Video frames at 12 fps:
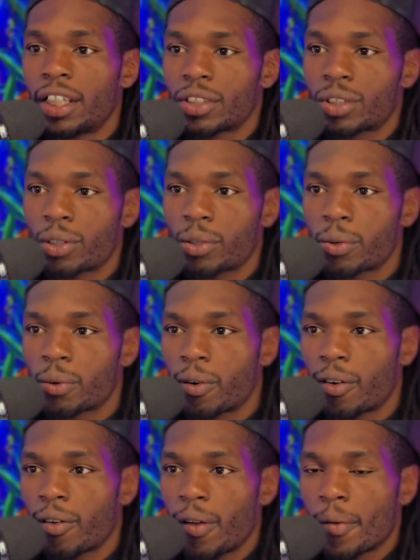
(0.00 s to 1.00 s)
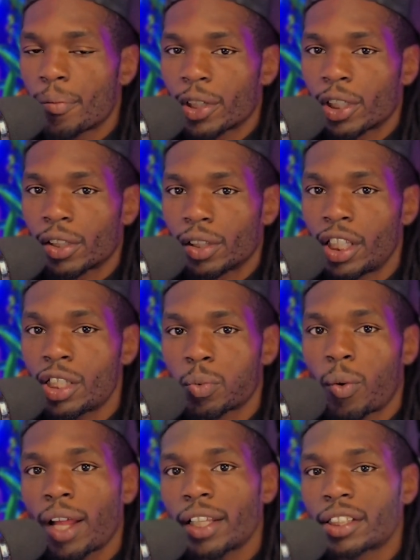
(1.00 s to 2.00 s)
So these
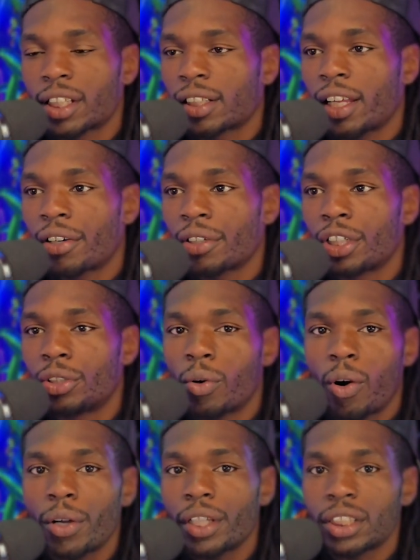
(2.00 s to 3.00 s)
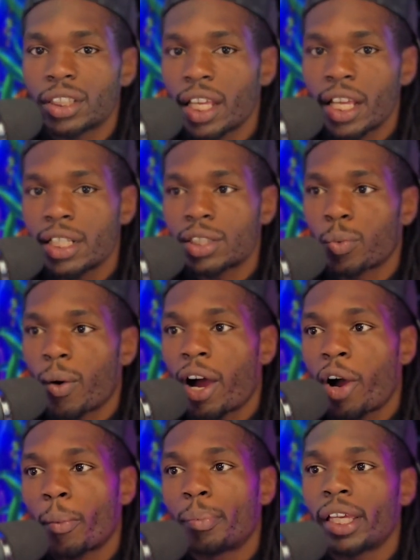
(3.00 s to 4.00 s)
wallets allow you to do all these things
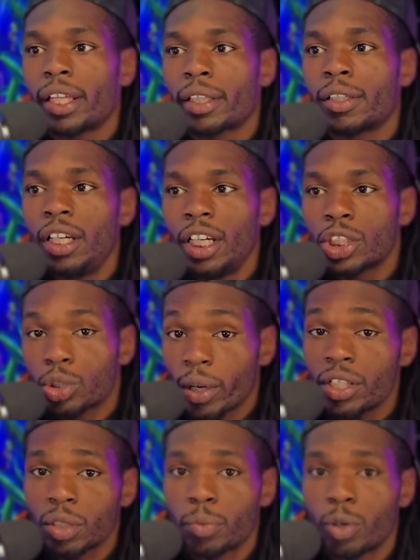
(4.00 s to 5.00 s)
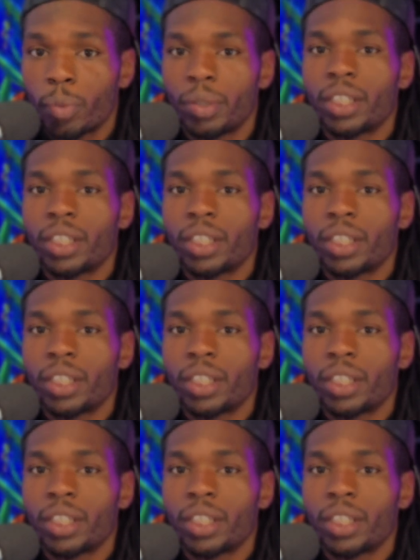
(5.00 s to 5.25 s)
while being traceable,